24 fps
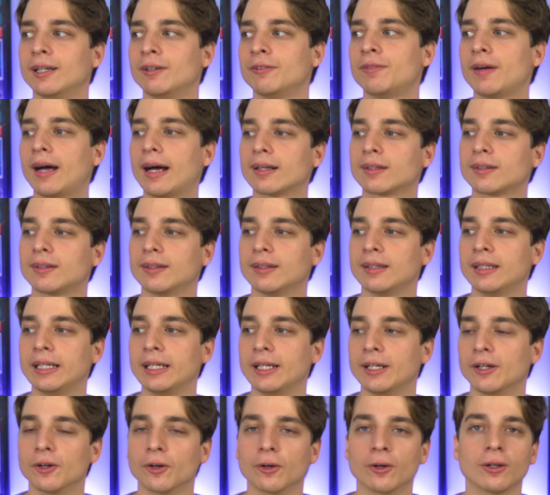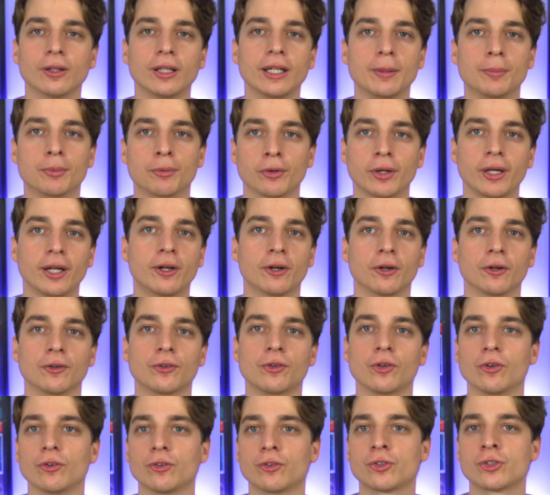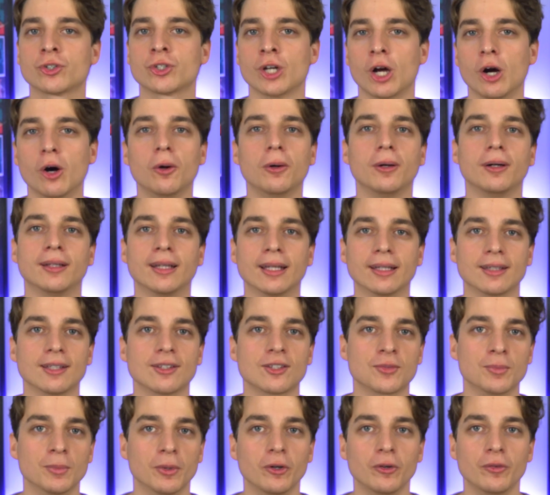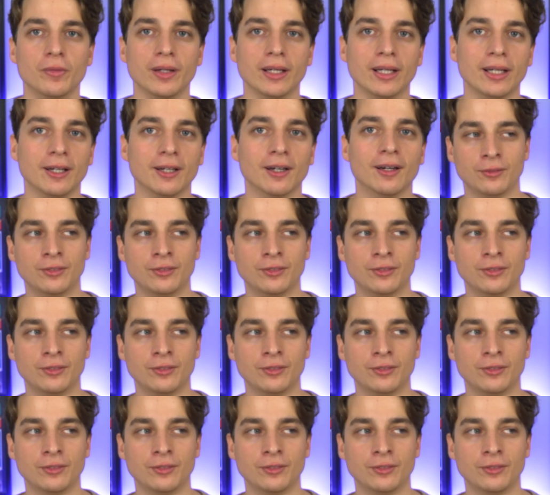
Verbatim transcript: In fact, the early precursors showed that this movie